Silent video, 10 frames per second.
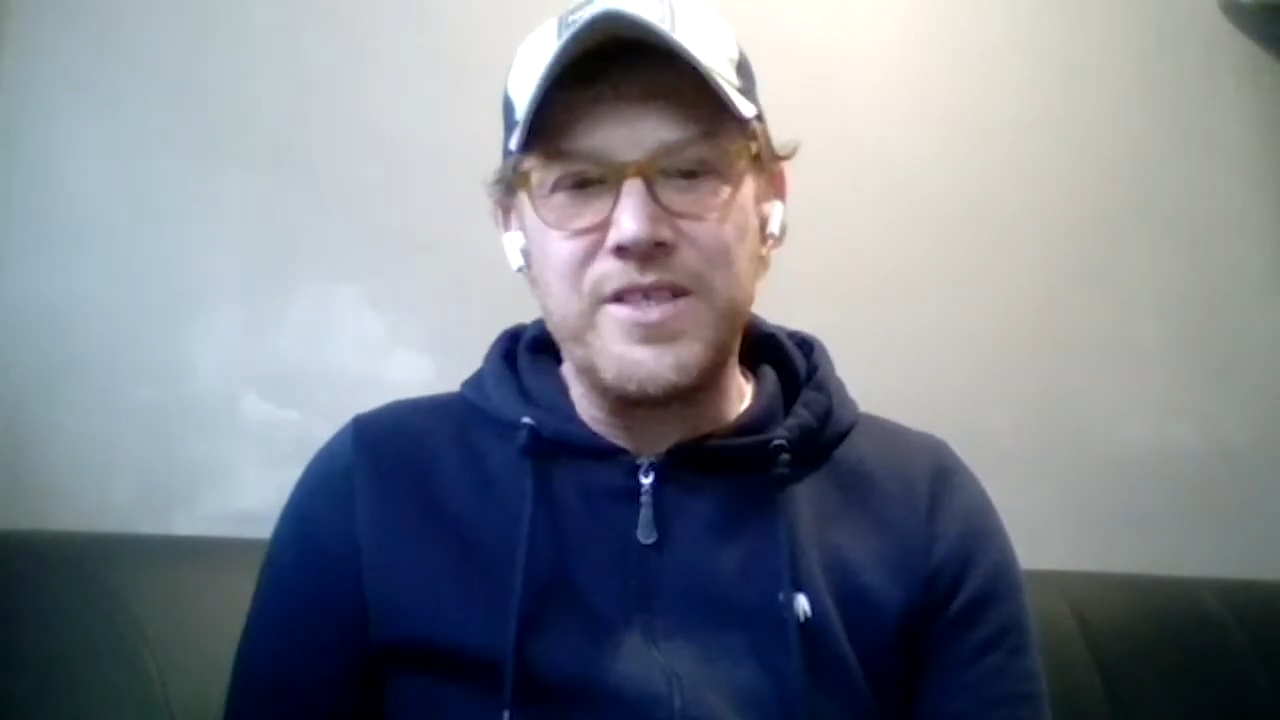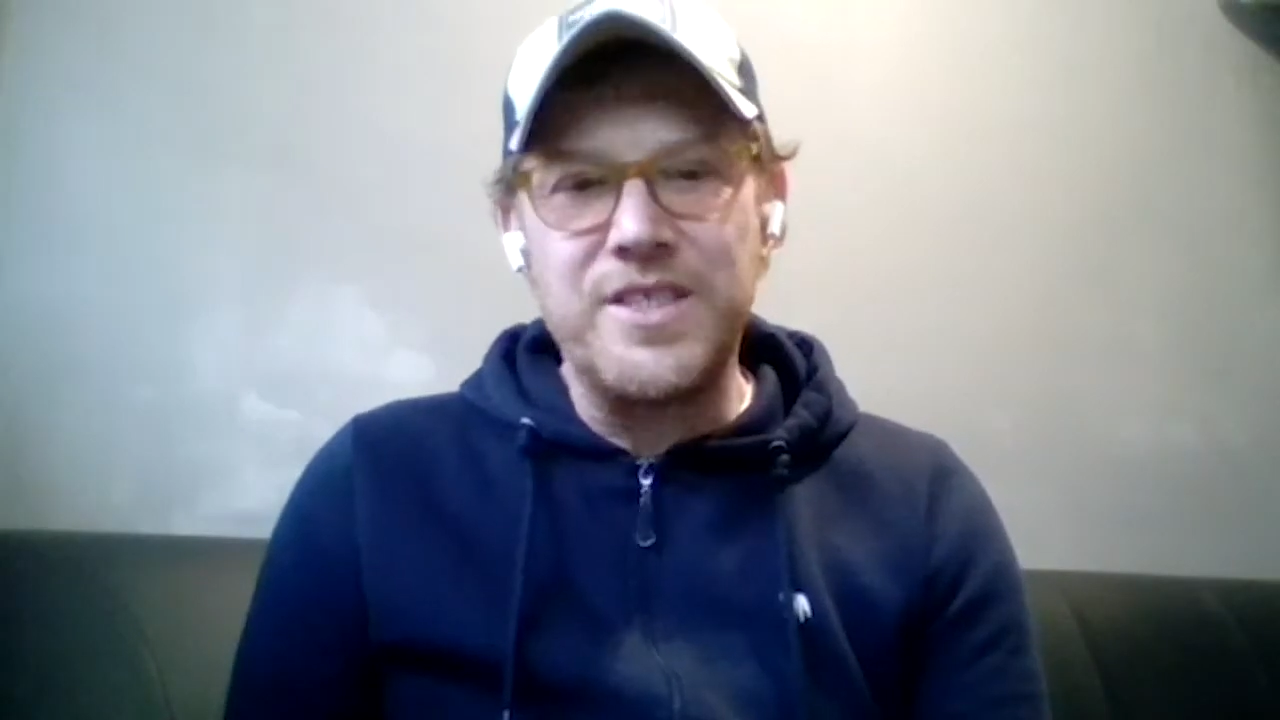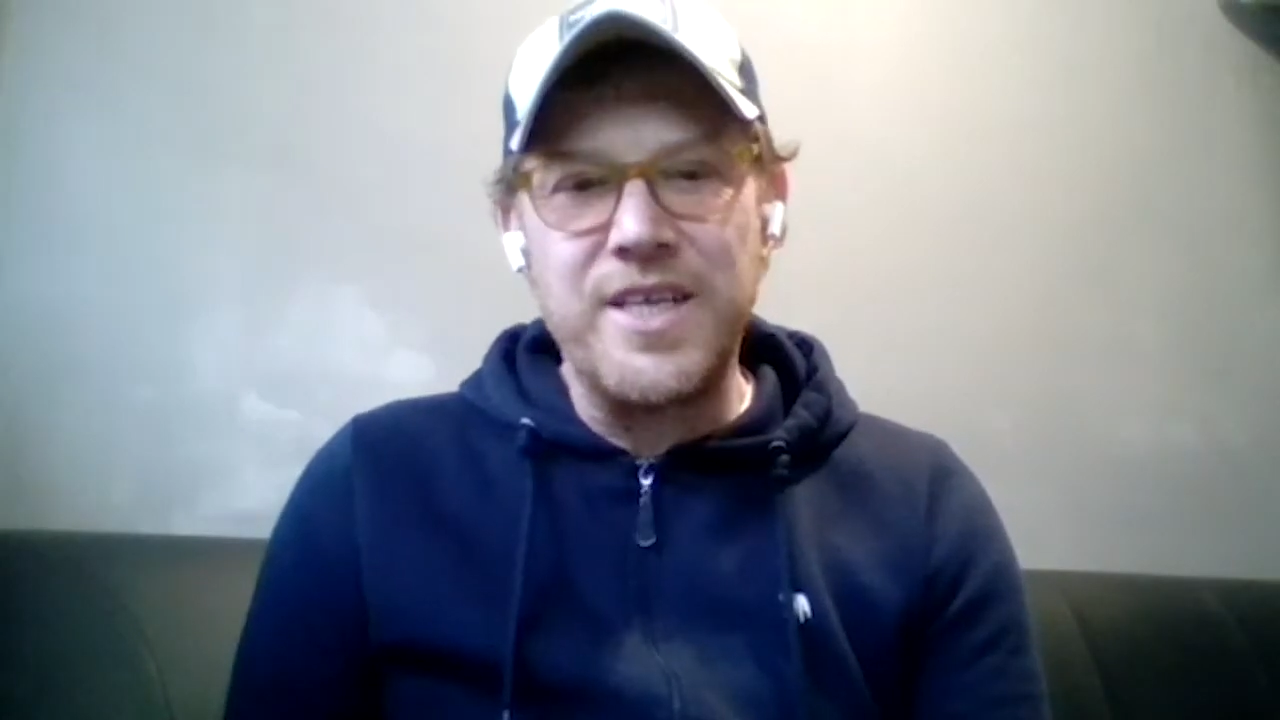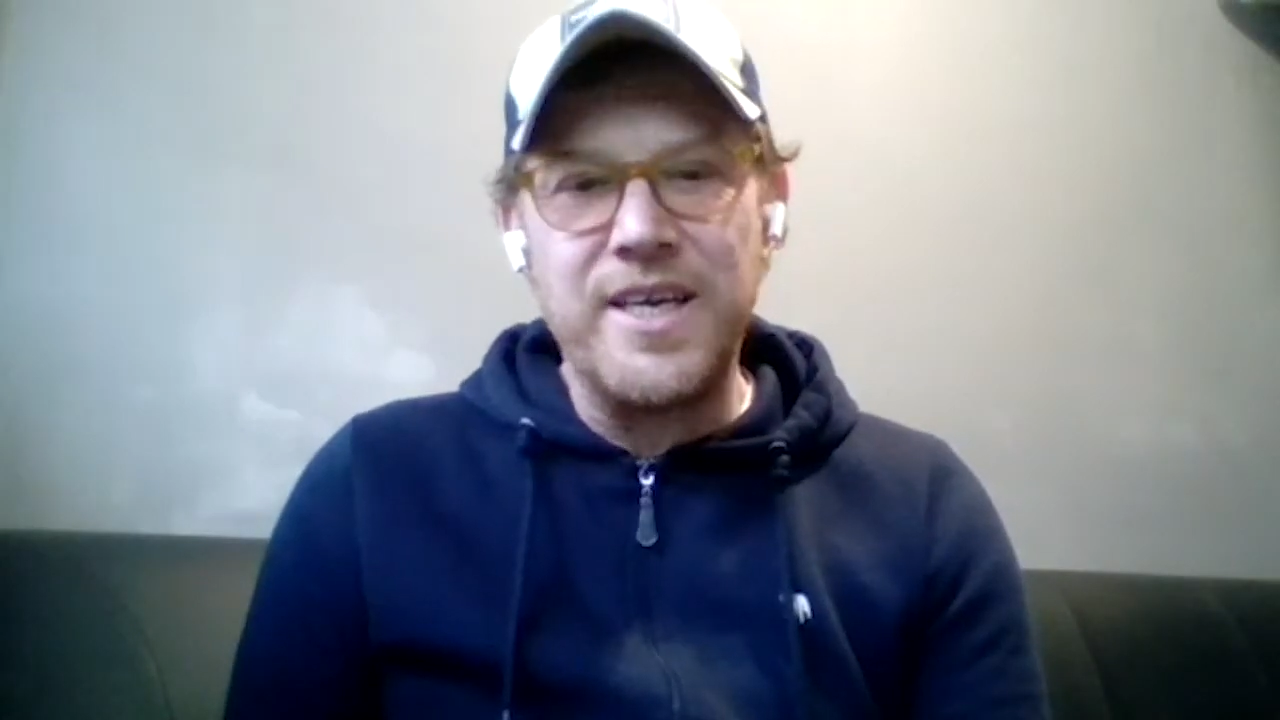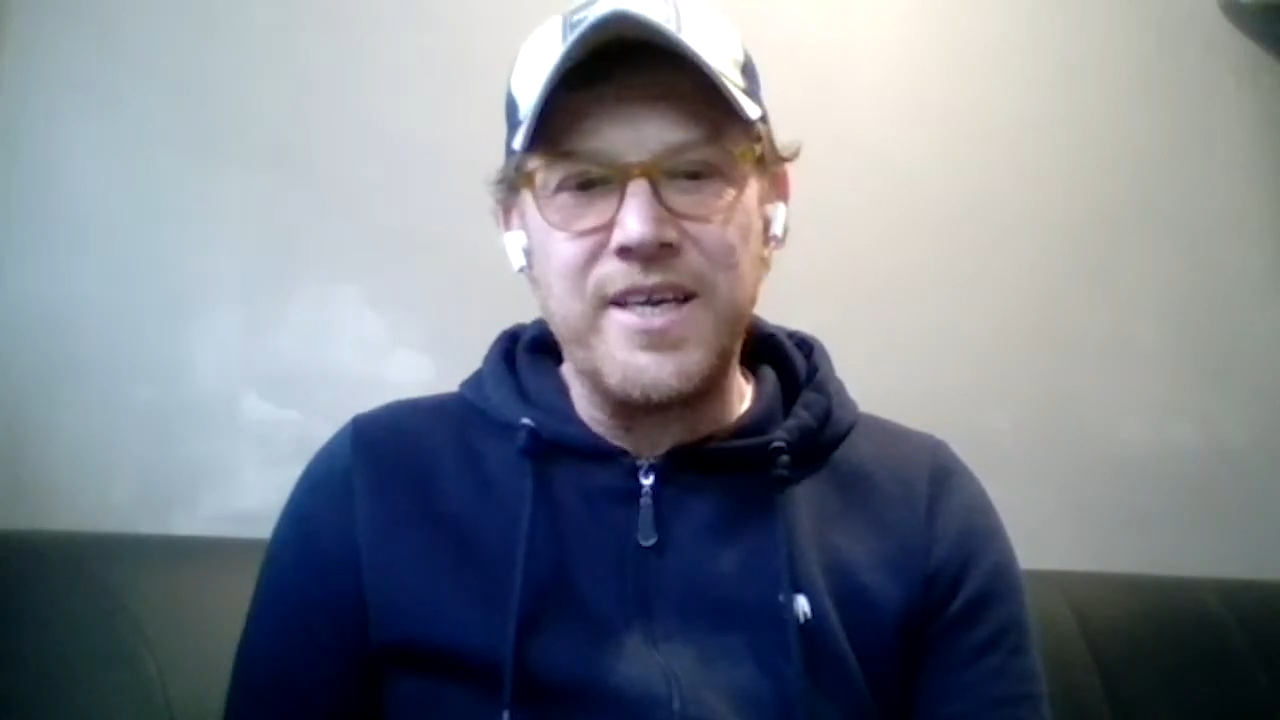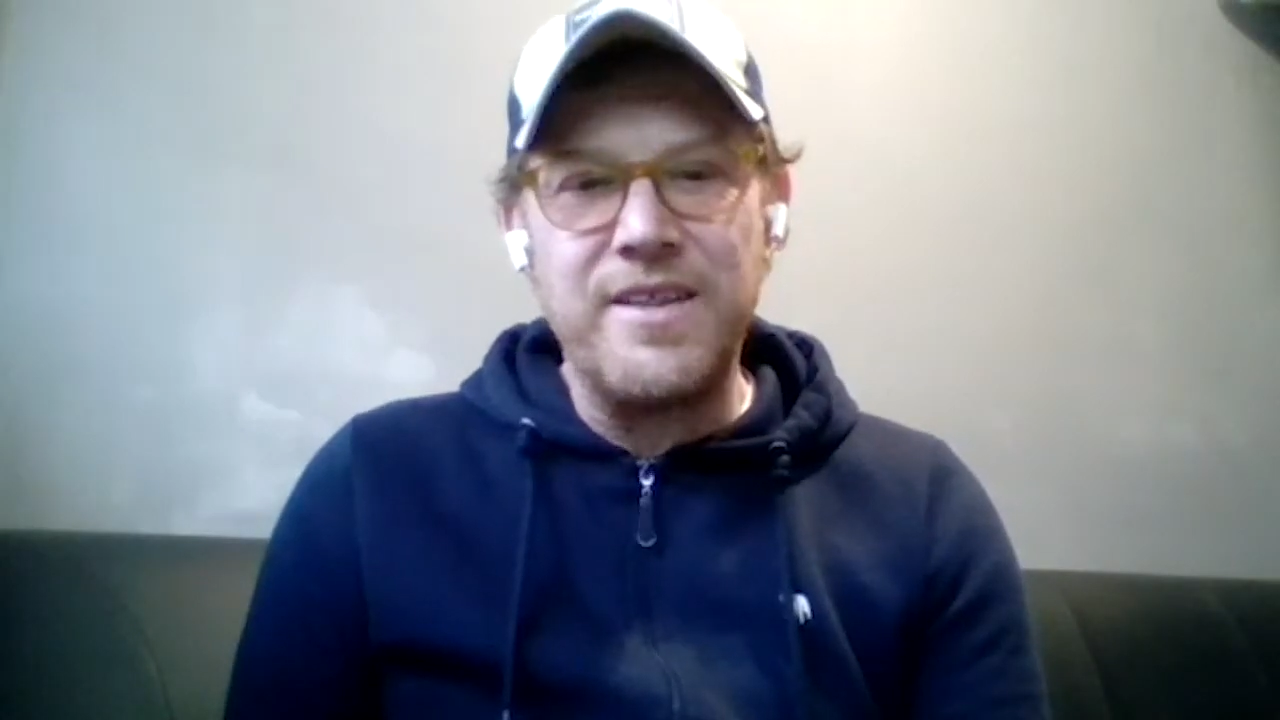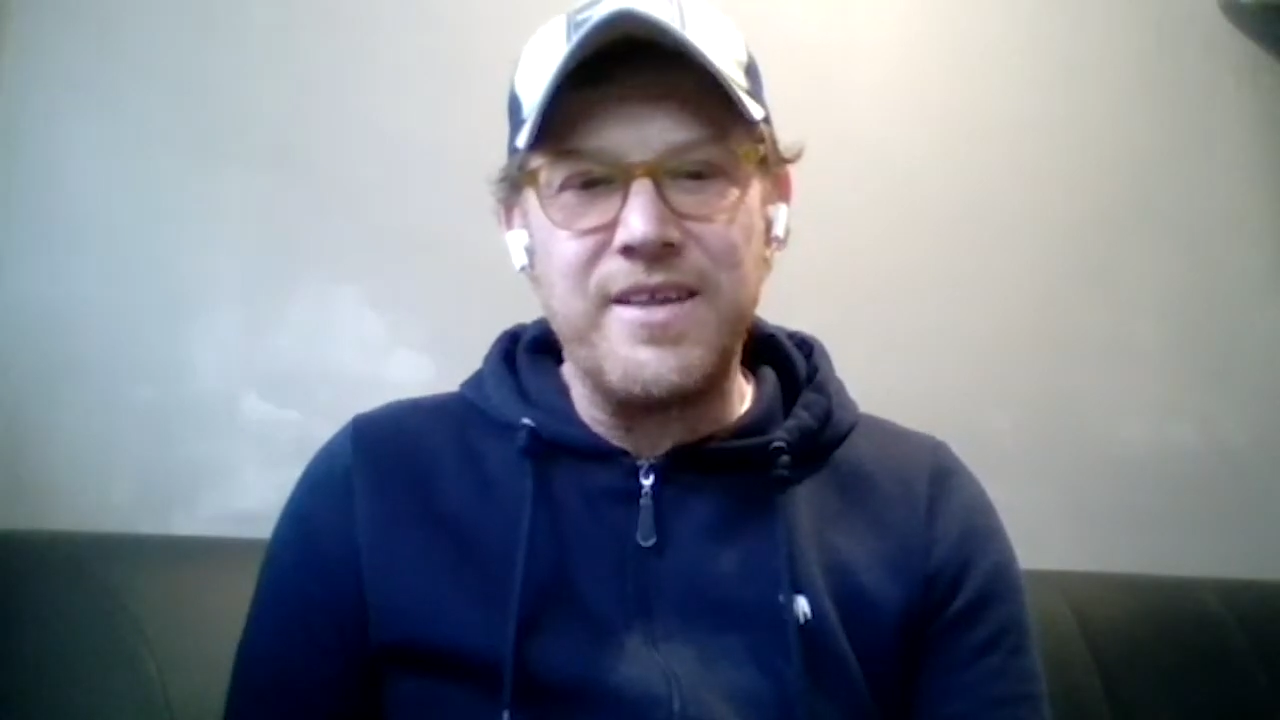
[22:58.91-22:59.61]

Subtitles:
stealing